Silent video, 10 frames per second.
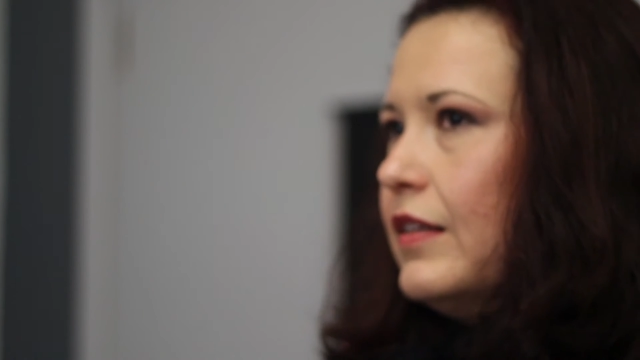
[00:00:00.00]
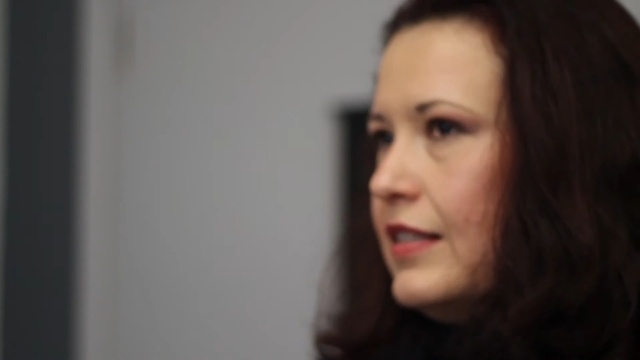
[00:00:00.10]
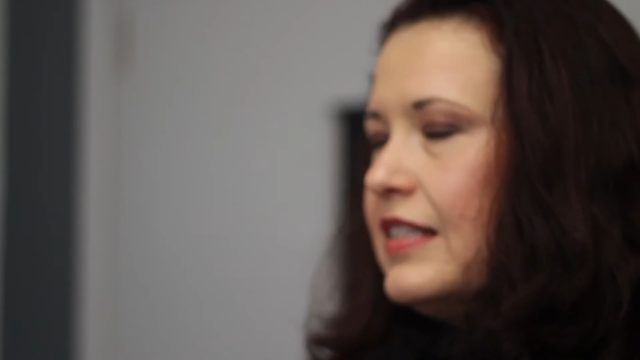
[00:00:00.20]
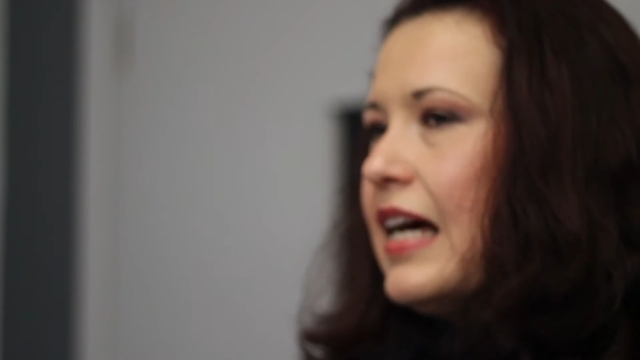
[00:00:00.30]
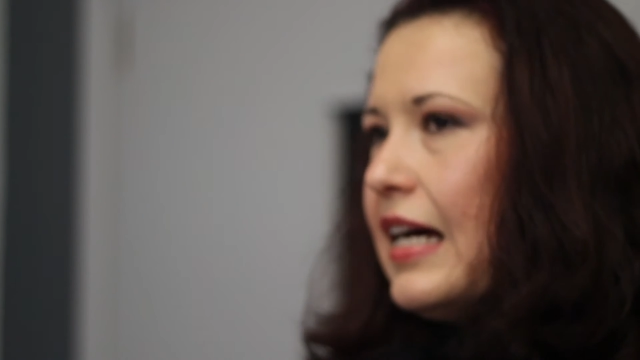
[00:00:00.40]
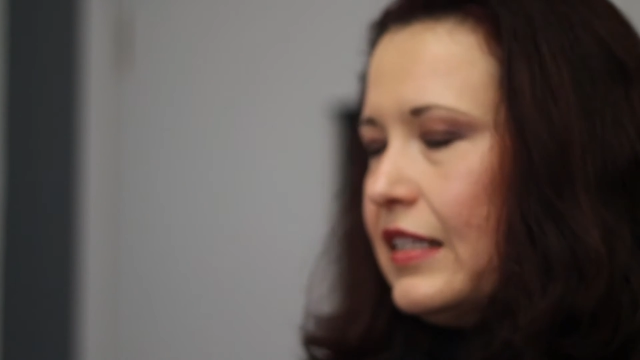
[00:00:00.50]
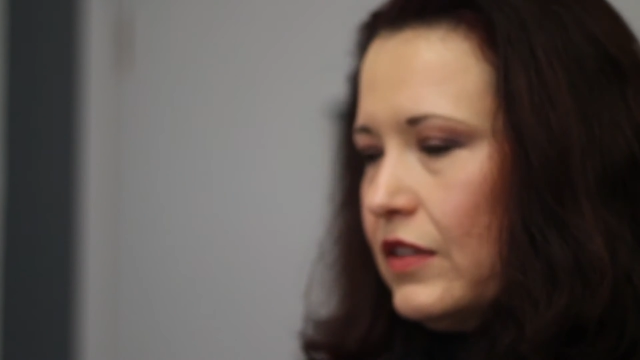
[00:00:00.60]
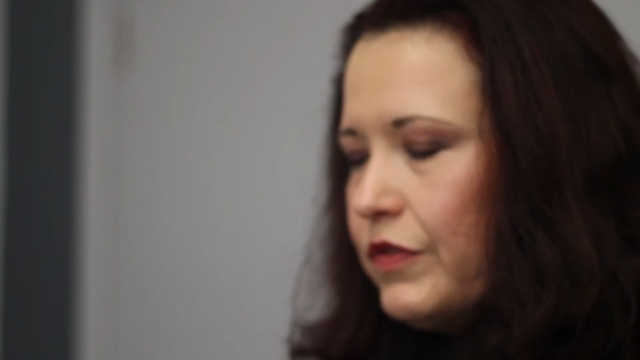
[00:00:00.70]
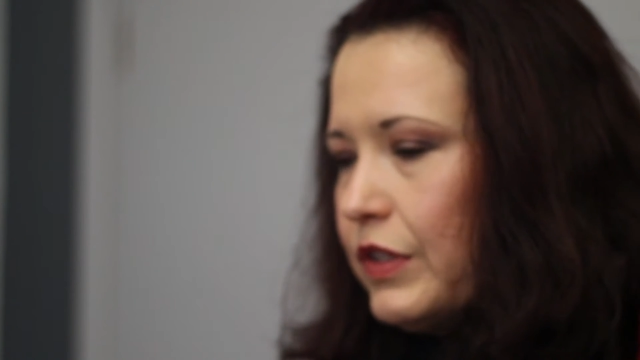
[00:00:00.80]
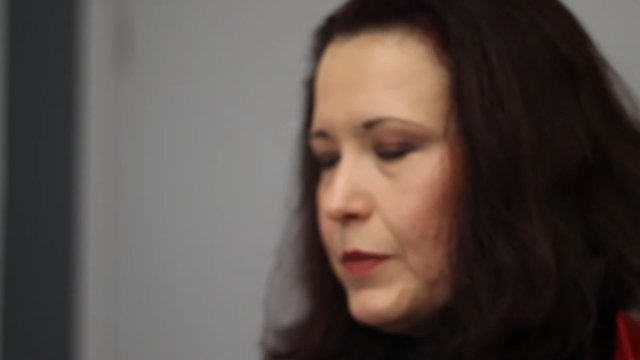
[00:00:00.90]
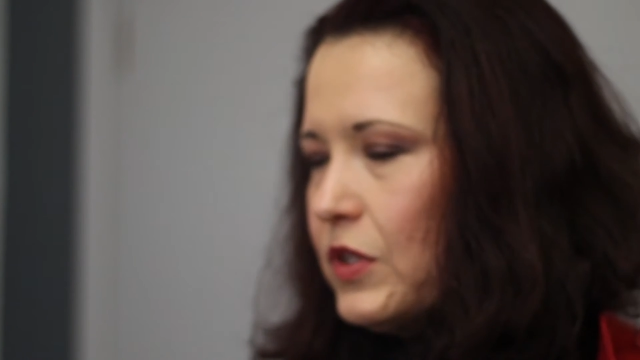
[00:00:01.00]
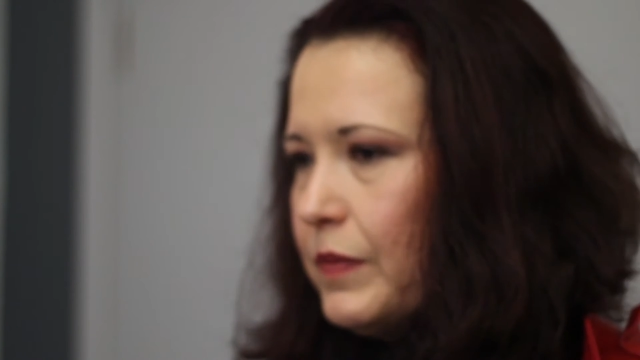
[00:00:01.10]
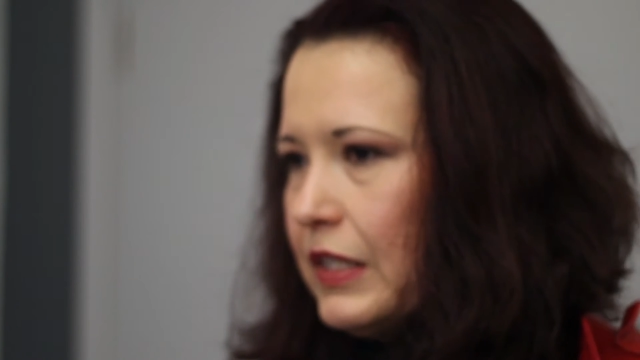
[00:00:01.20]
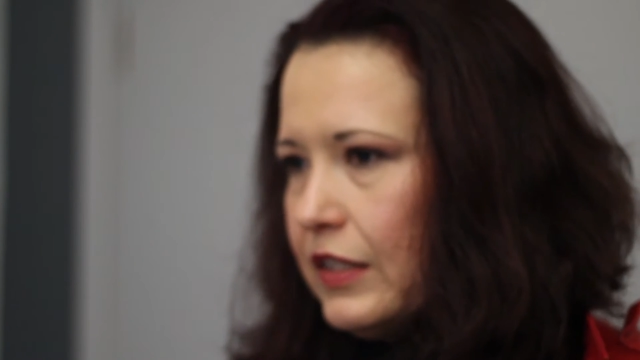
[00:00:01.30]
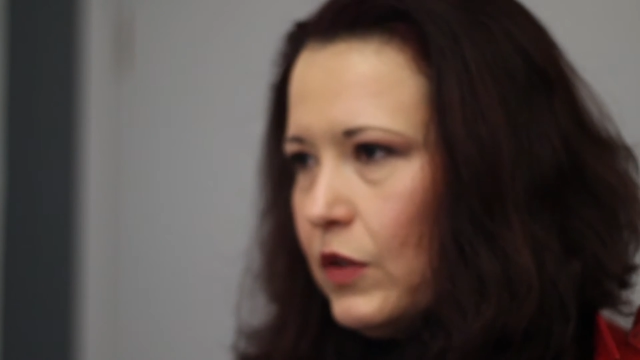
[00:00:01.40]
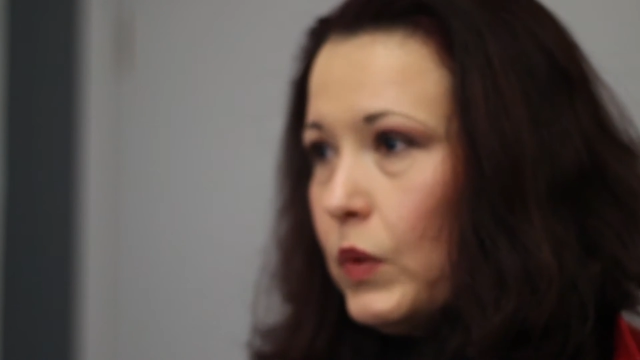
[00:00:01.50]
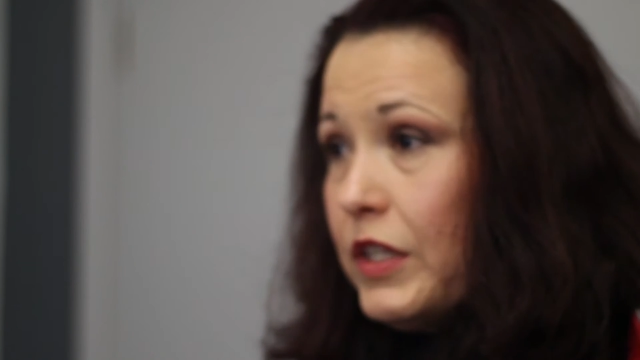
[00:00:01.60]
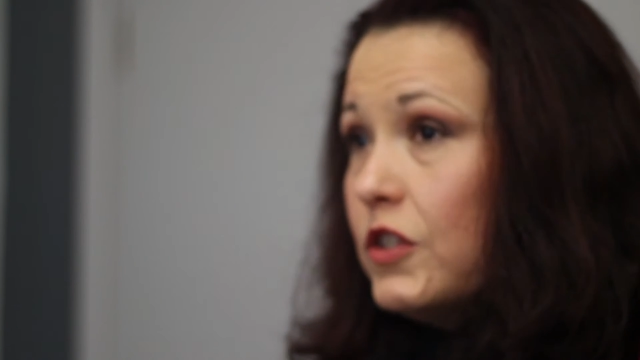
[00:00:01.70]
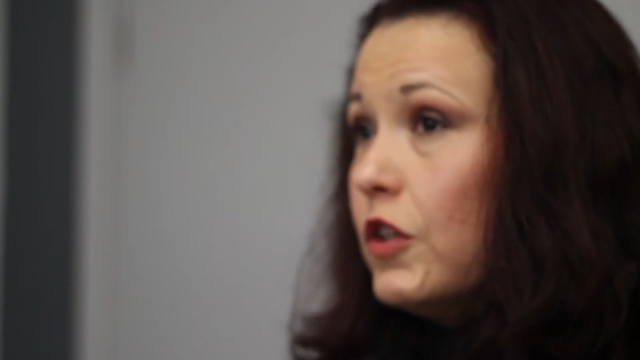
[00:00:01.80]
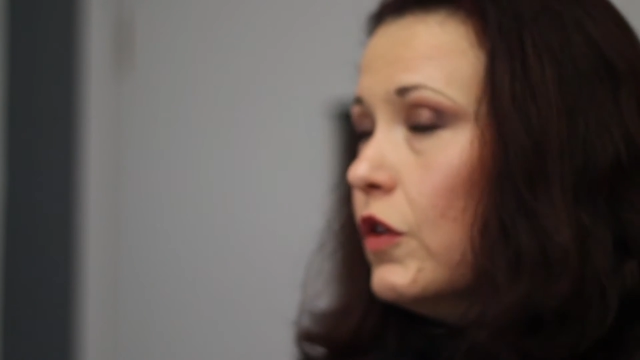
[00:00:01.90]
side of responsibility
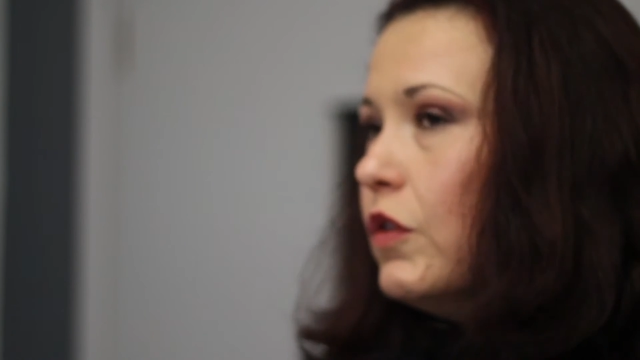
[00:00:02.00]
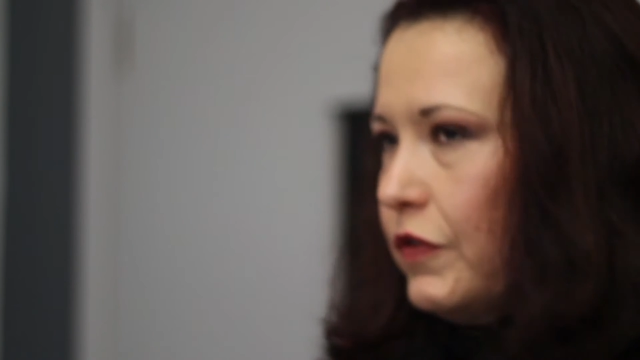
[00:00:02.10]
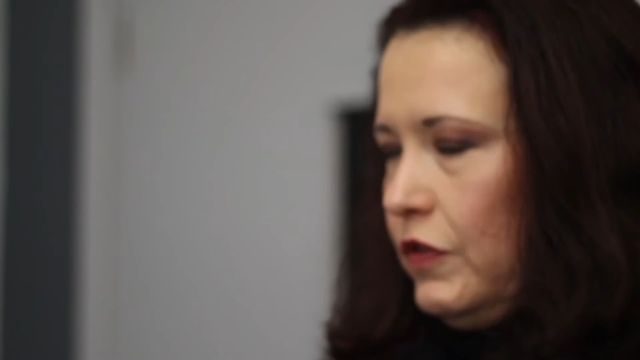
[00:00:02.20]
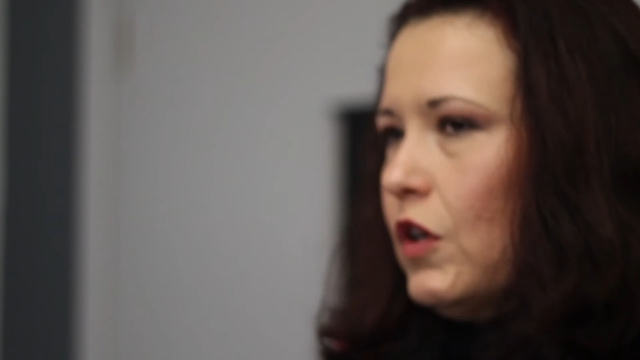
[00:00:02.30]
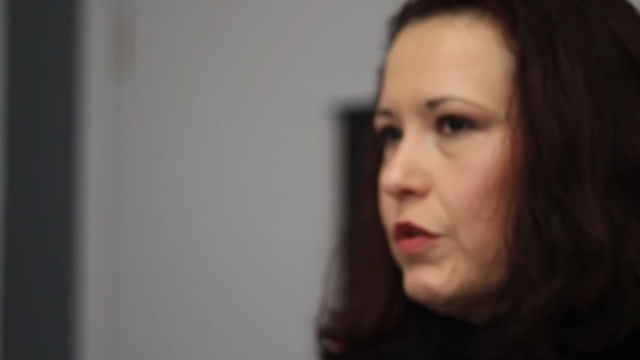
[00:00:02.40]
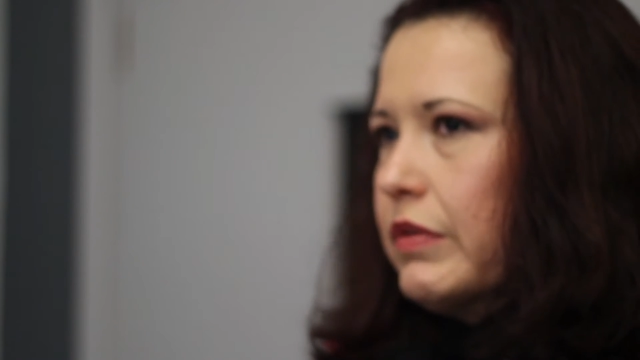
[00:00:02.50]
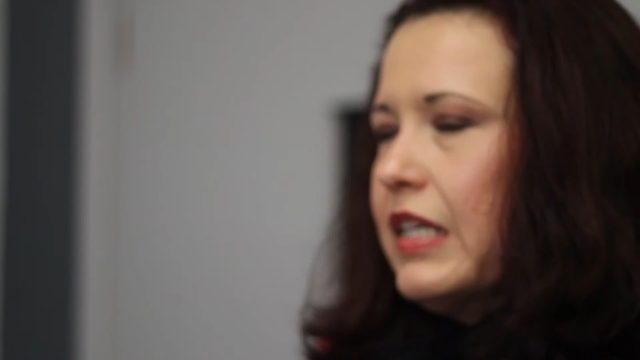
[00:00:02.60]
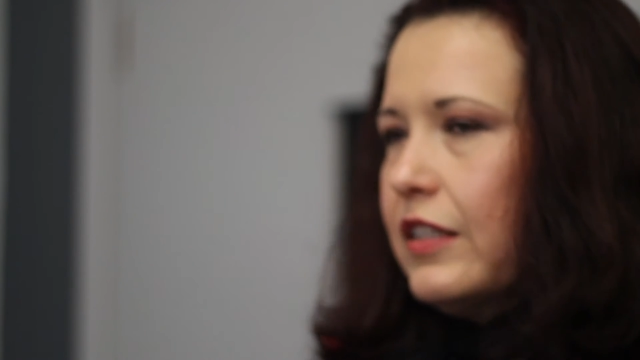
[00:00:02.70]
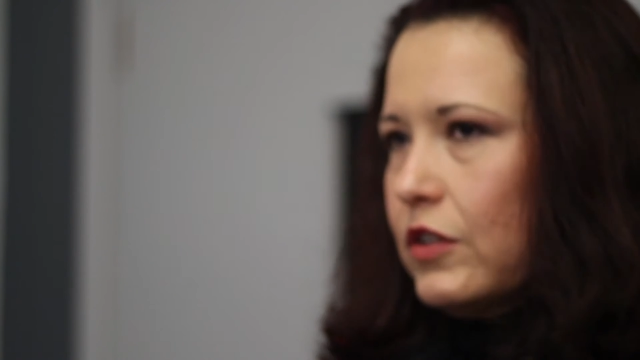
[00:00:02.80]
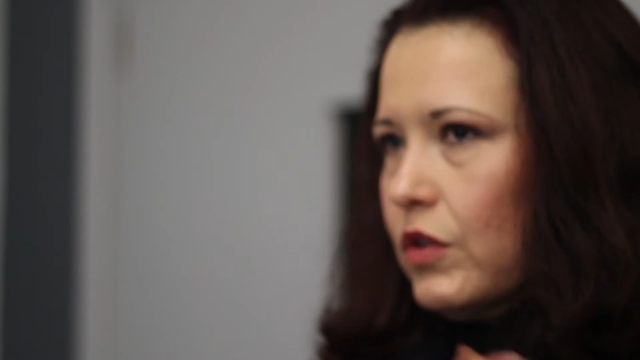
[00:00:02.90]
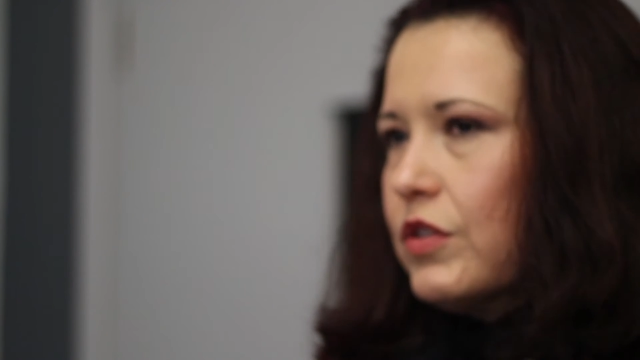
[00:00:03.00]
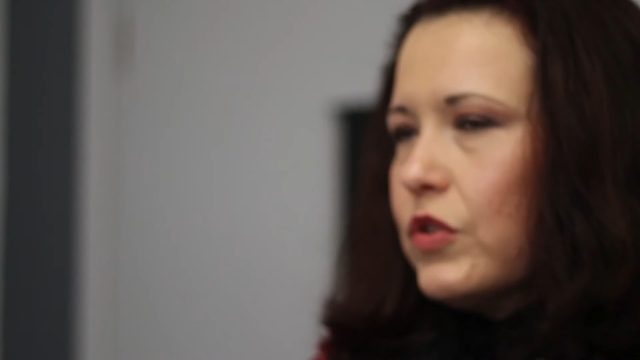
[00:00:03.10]
when you've already done